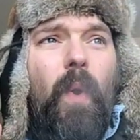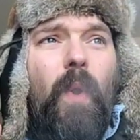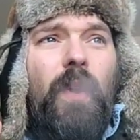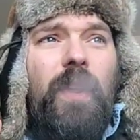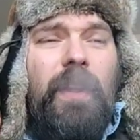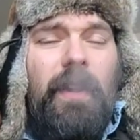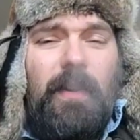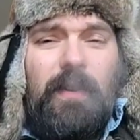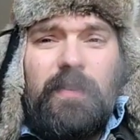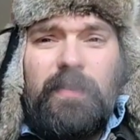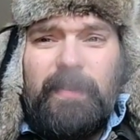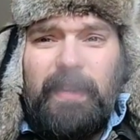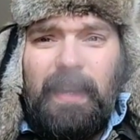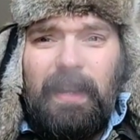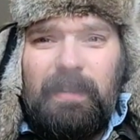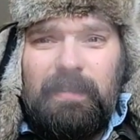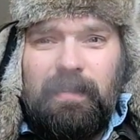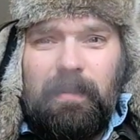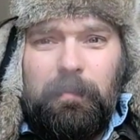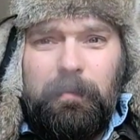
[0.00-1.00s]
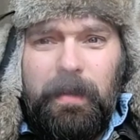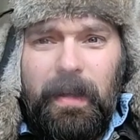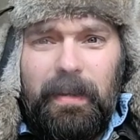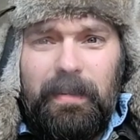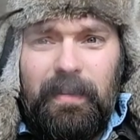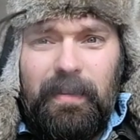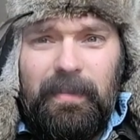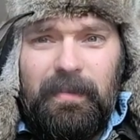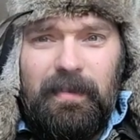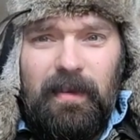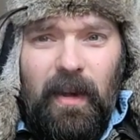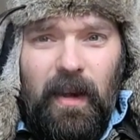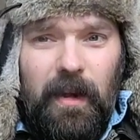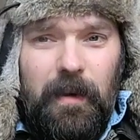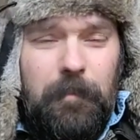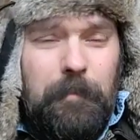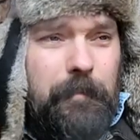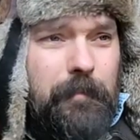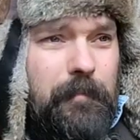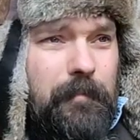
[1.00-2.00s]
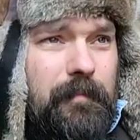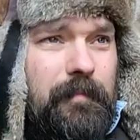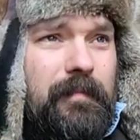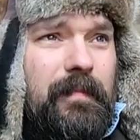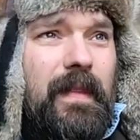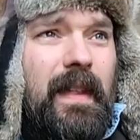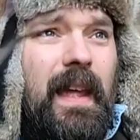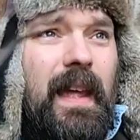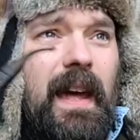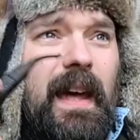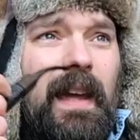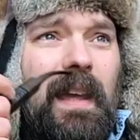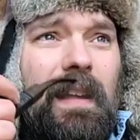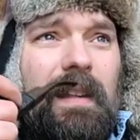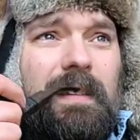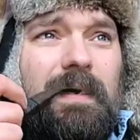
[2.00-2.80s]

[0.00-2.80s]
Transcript: years to get something like this done. And